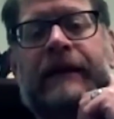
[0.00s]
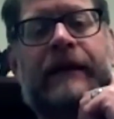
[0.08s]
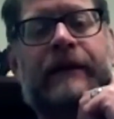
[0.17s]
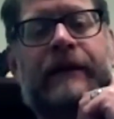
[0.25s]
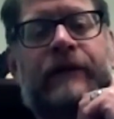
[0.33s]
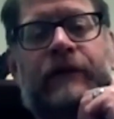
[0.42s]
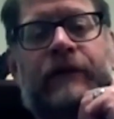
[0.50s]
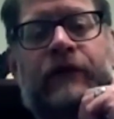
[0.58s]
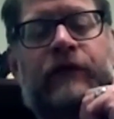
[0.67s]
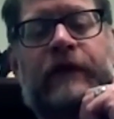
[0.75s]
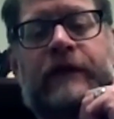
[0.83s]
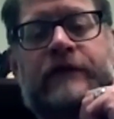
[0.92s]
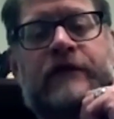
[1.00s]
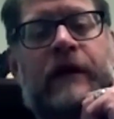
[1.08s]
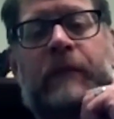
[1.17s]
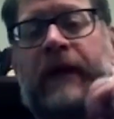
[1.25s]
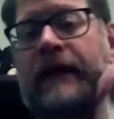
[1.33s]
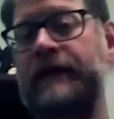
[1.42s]
And kids do such
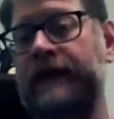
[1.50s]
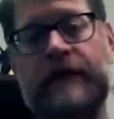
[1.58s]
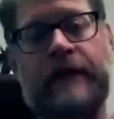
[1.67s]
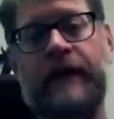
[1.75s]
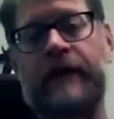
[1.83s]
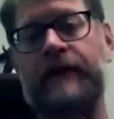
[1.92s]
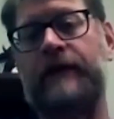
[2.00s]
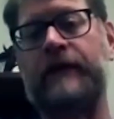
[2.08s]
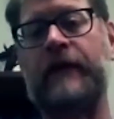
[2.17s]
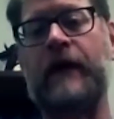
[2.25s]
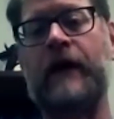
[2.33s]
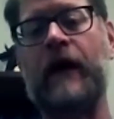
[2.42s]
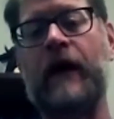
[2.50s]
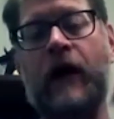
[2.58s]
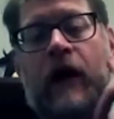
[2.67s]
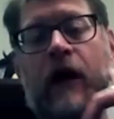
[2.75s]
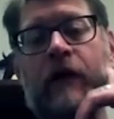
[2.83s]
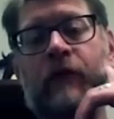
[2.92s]
amazing things
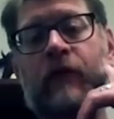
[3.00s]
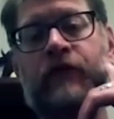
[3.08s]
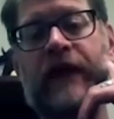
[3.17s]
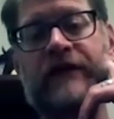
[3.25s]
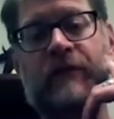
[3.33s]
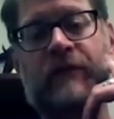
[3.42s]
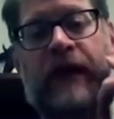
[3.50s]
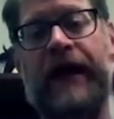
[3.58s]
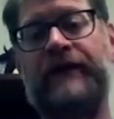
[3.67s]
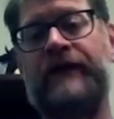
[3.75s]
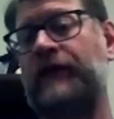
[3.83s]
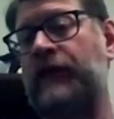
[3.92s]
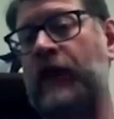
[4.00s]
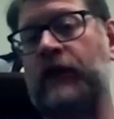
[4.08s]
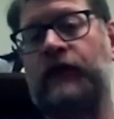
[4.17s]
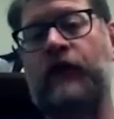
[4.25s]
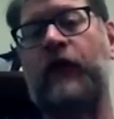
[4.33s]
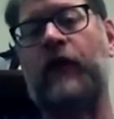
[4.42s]
on rotation plasties.
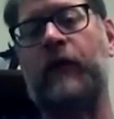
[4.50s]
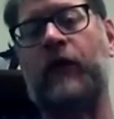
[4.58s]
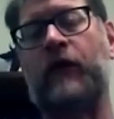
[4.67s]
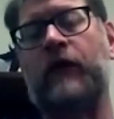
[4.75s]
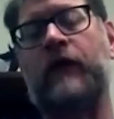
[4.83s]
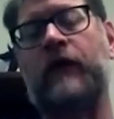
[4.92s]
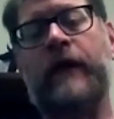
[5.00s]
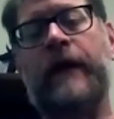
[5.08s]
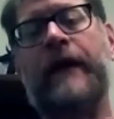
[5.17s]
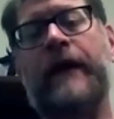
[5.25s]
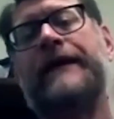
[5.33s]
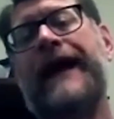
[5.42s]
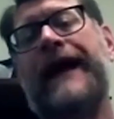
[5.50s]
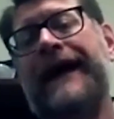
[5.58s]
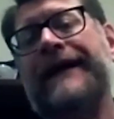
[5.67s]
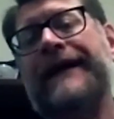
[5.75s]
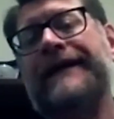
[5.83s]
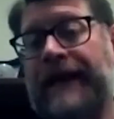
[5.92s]
They're durable.
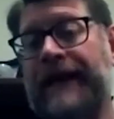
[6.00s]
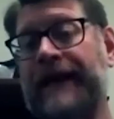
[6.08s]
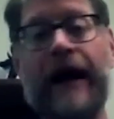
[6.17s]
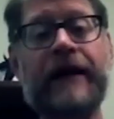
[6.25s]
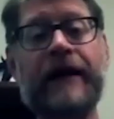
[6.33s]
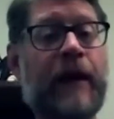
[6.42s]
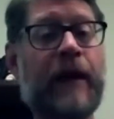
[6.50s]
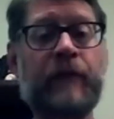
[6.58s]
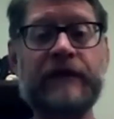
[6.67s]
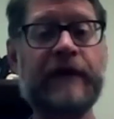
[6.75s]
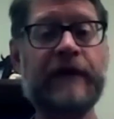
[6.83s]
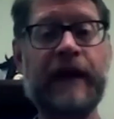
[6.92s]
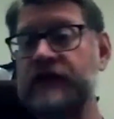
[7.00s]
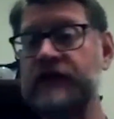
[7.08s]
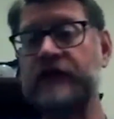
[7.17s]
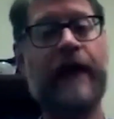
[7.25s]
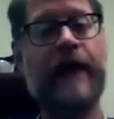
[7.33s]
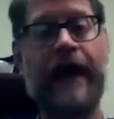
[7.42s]
Yeah, kind of
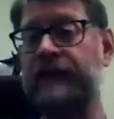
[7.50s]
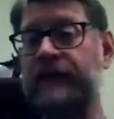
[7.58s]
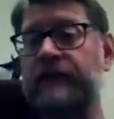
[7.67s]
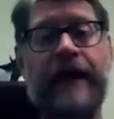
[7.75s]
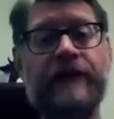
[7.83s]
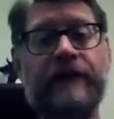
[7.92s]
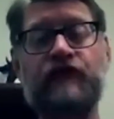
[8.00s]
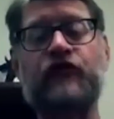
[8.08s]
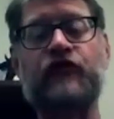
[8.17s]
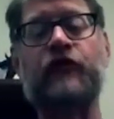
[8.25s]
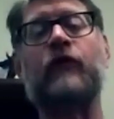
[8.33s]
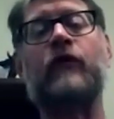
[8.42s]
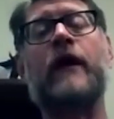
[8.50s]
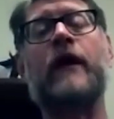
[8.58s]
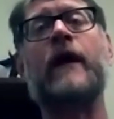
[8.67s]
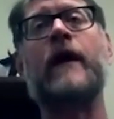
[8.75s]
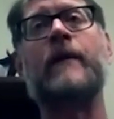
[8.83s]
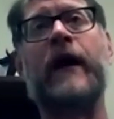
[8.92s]
amputation. That's true.
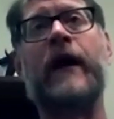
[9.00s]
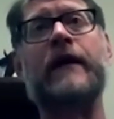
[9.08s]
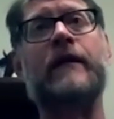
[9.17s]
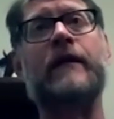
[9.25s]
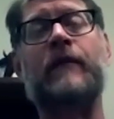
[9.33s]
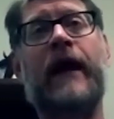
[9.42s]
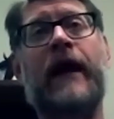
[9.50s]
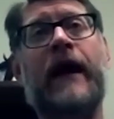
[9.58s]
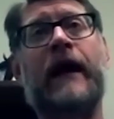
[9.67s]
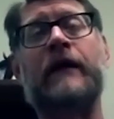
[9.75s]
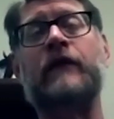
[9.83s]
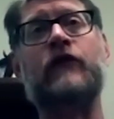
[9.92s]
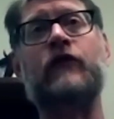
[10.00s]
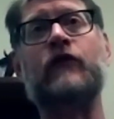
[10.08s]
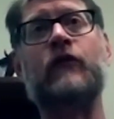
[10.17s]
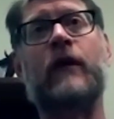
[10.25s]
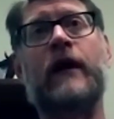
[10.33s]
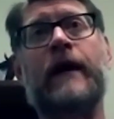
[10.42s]
But man,
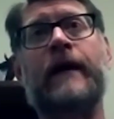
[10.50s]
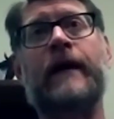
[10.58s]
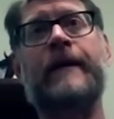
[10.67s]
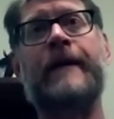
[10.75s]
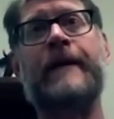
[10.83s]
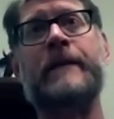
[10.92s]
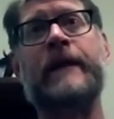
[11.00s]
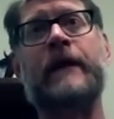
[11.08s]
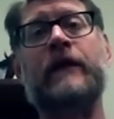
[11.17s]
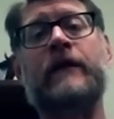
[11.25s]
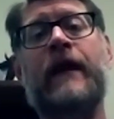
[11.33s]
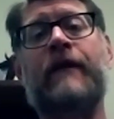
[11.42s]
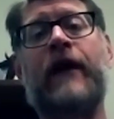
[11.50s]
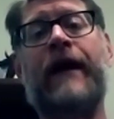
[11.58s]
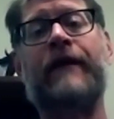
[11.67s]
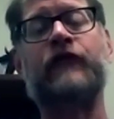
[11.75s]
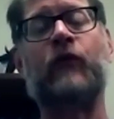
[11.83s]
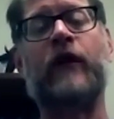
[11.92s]
you never
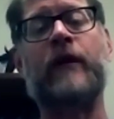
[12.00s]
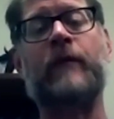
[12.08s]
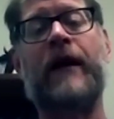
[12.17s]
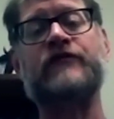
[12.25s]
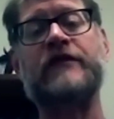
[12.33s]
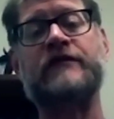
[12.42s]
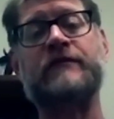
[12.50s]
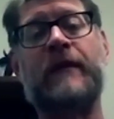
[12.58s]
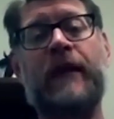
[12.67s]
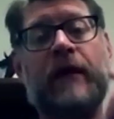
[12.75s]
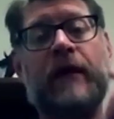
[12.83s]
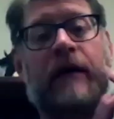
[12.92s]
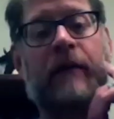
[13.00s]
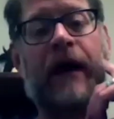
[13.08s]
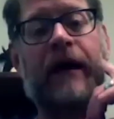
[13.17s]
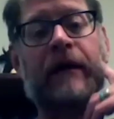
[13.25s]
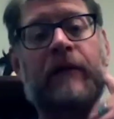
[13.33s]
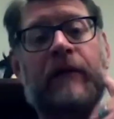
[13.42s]
have to worry about, geez, am
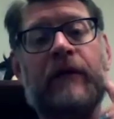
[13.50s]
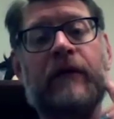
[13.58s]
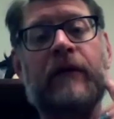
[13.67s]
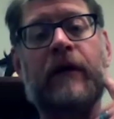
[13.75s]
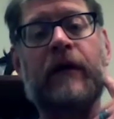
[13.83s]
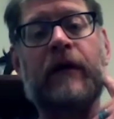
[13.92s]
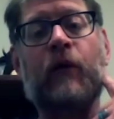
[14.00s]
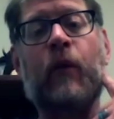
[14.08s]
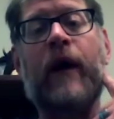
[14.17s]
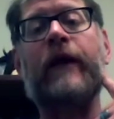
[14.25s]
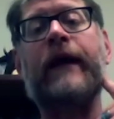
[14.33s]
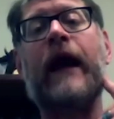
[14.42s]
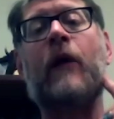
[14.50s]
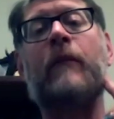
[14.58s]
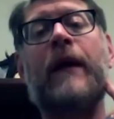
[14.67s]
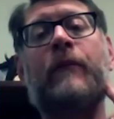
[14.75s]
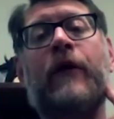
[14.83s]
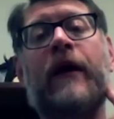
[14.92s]
I wearing
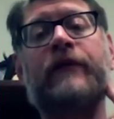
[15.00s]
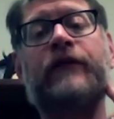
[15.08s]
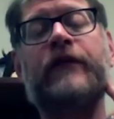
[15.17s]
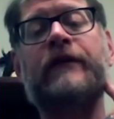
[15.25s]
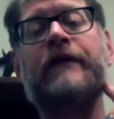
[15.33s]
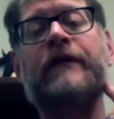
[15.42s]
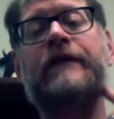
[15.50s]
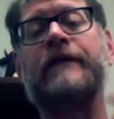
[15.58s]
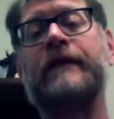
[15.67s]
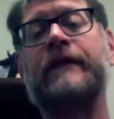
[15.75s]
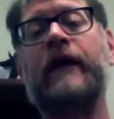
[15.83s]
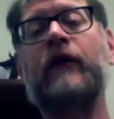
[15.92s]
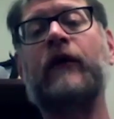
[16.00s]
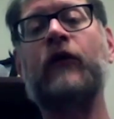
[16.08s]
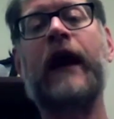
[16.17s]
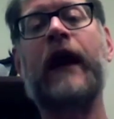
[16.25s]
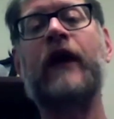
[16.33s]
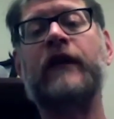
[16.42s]
out my prosthesis? Like,
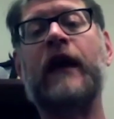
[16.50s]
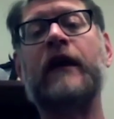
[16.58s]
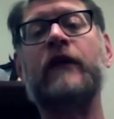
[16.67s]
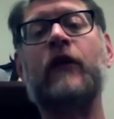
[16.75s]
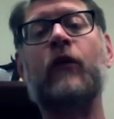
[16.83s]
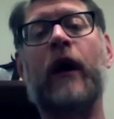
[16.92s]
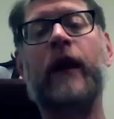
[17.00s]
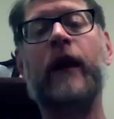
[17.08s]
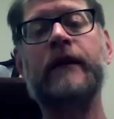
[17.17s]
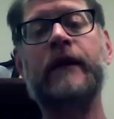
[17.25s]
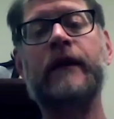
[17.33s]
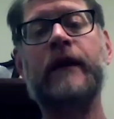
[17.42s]
who cares? You get a new one.